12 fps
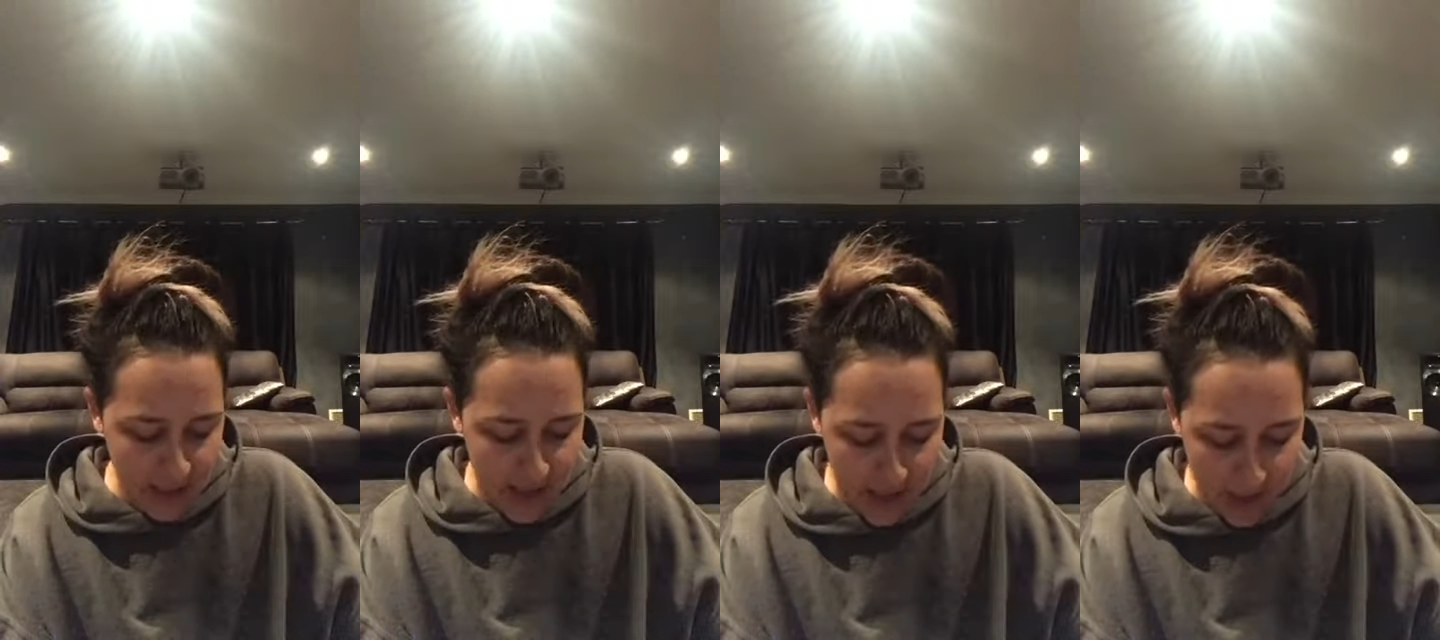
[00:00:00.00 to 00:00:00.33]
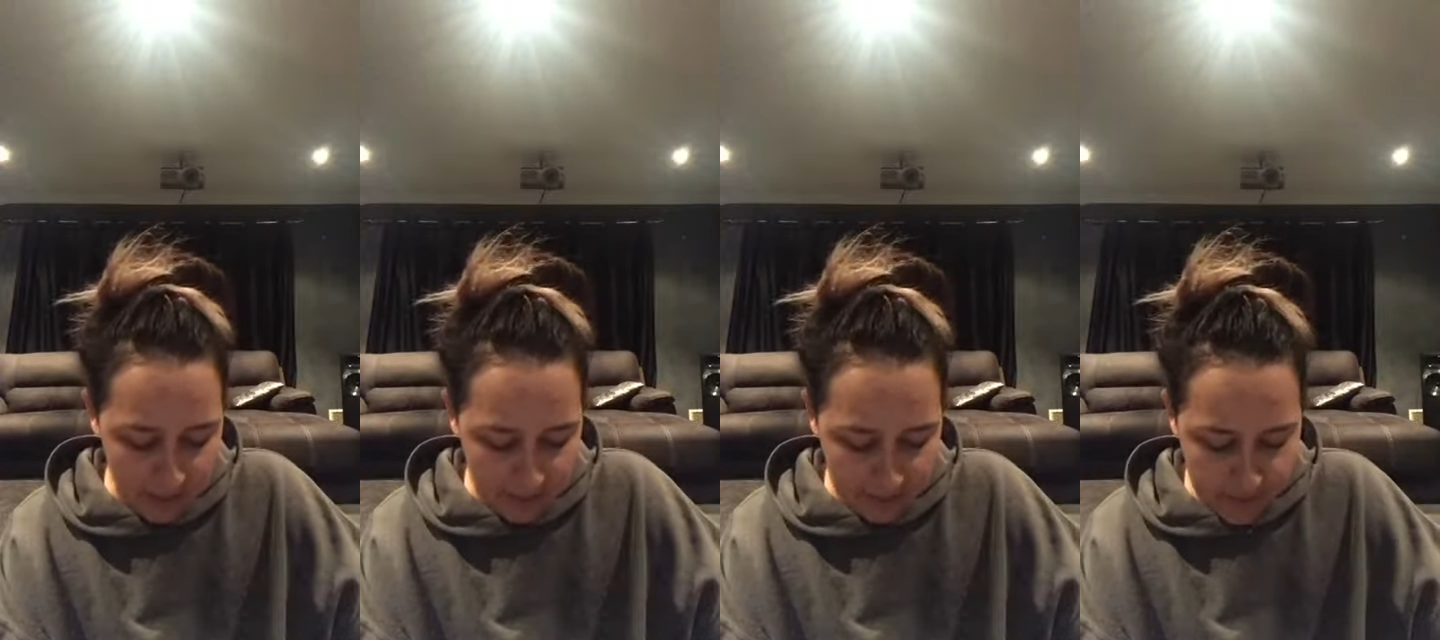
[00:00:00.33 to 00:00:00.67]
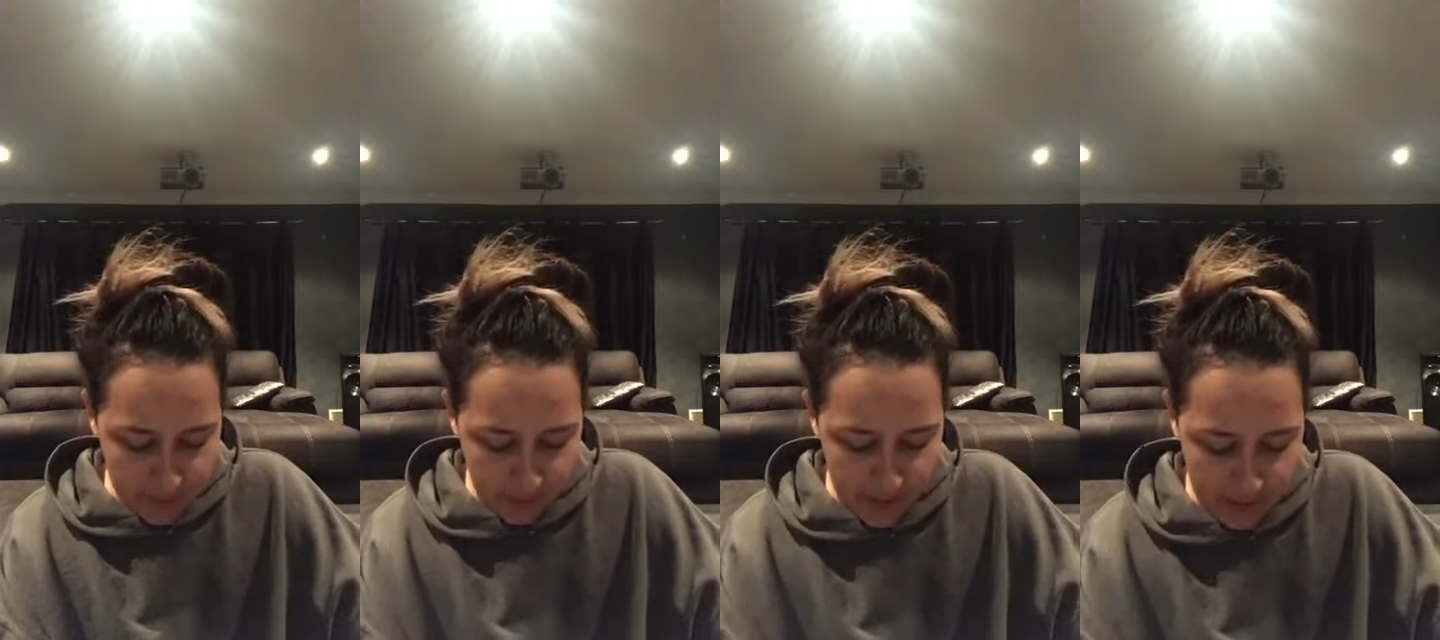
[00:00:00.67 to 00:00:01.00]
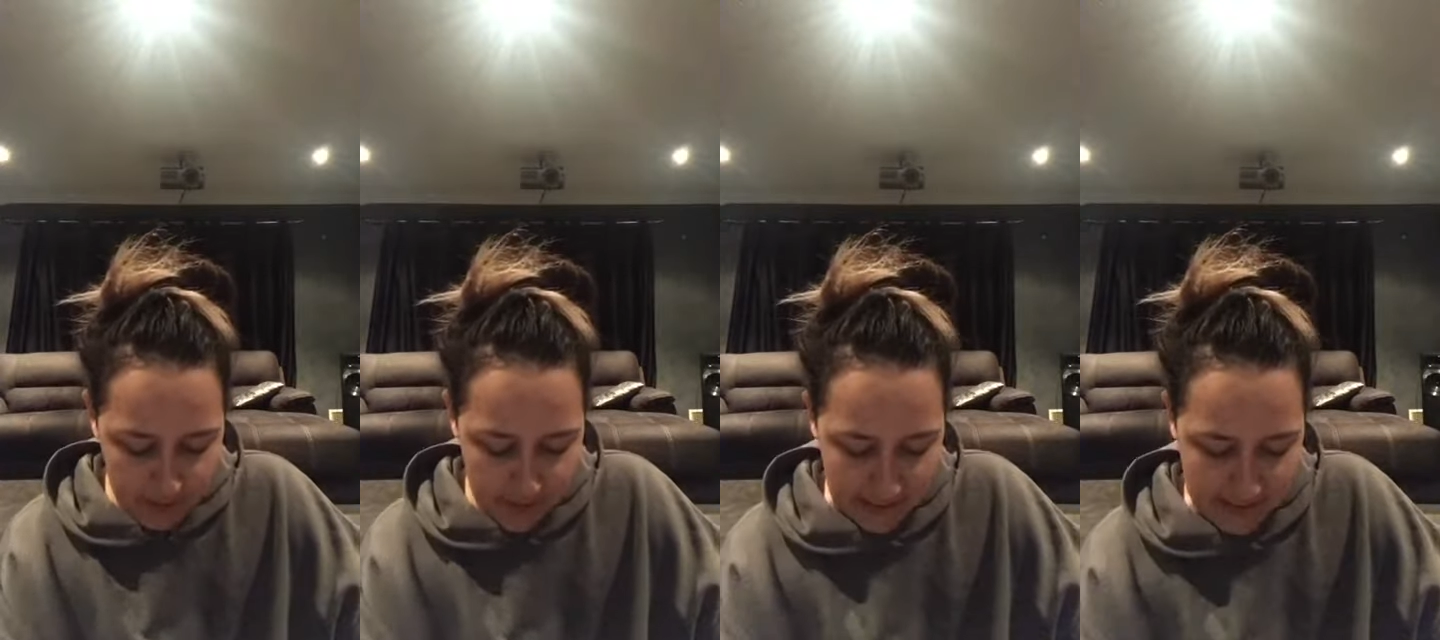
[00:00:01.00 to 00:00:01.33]
You know,
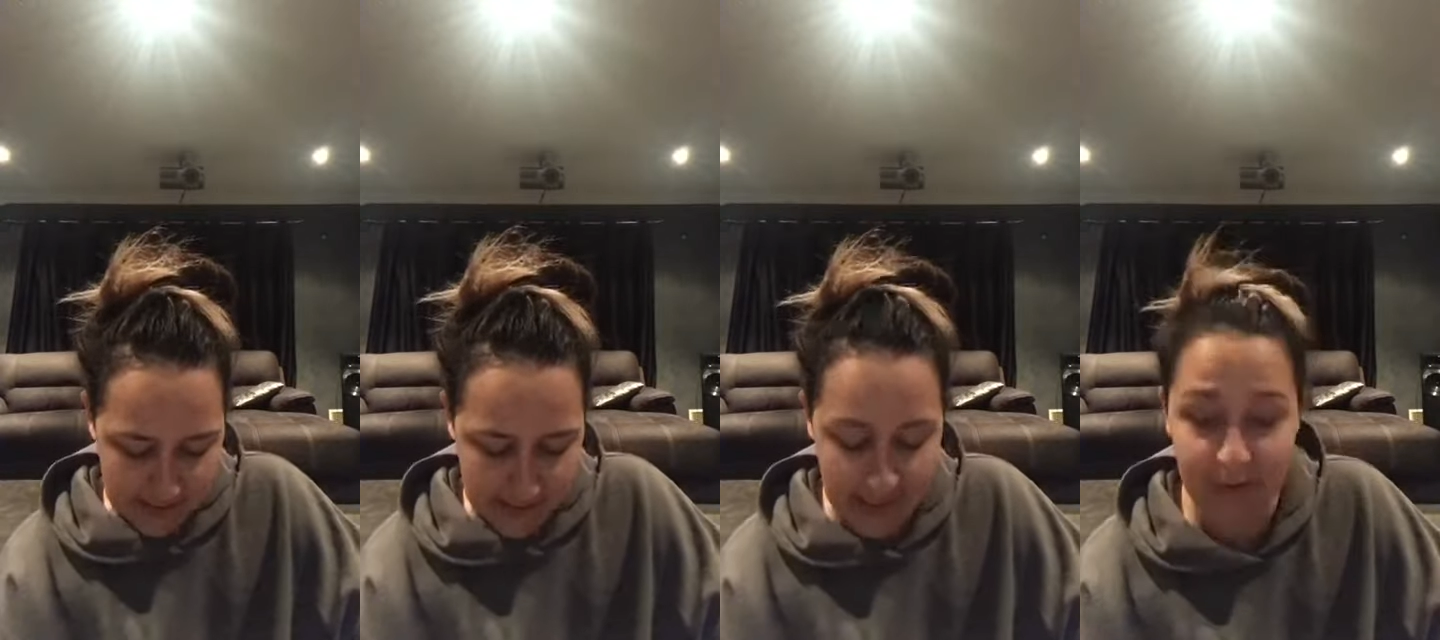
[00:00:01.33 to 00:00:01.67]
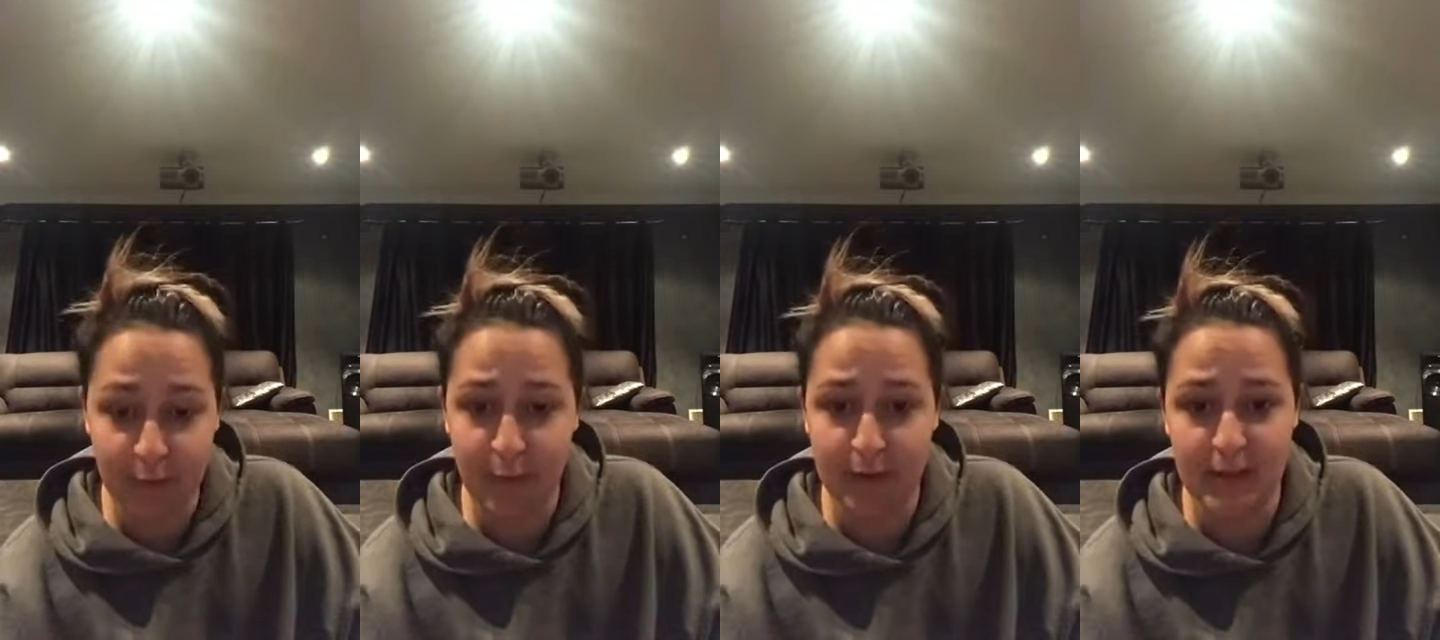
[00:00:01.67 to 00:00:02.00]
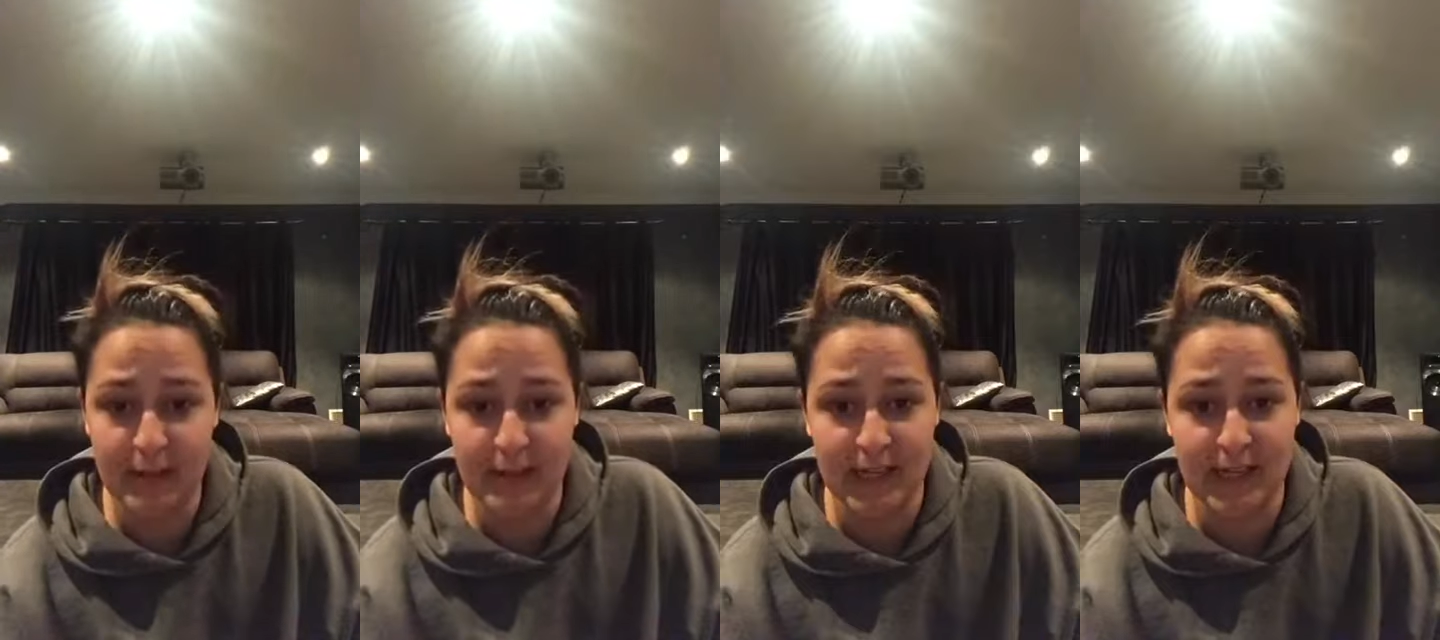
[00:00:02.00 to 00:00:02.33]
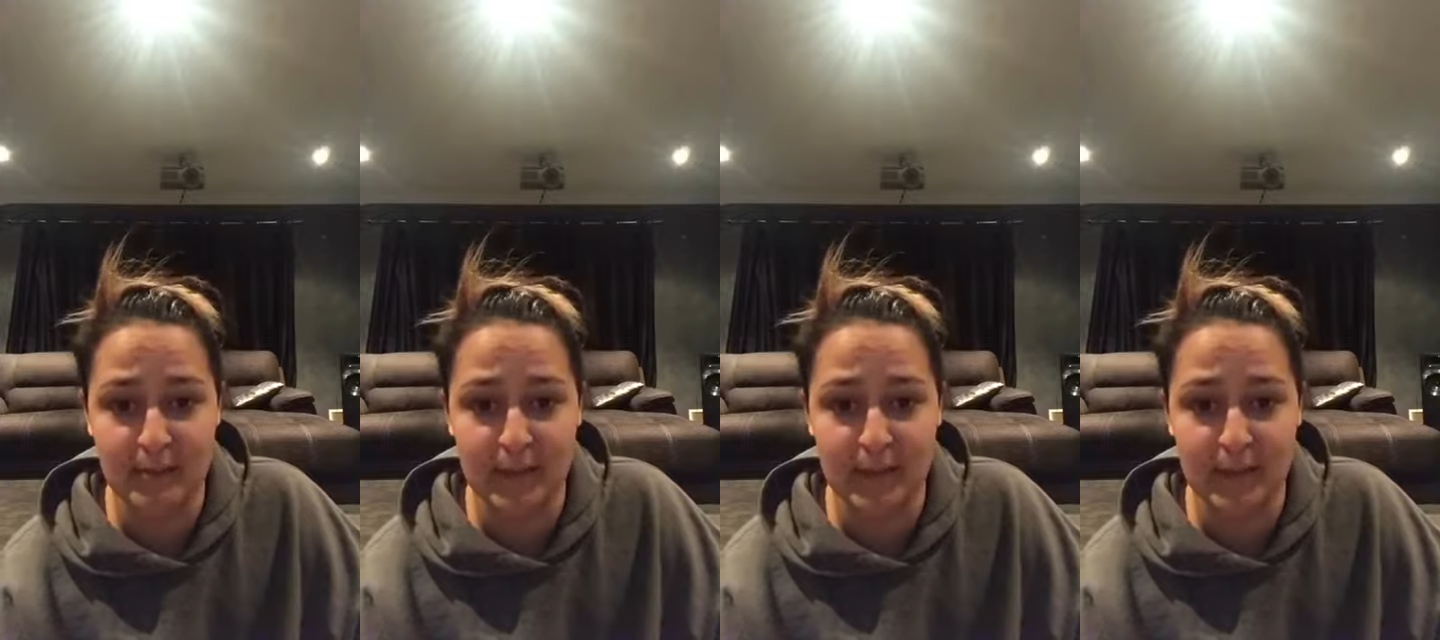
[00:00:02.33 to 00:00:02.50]
like I said, everyone that sees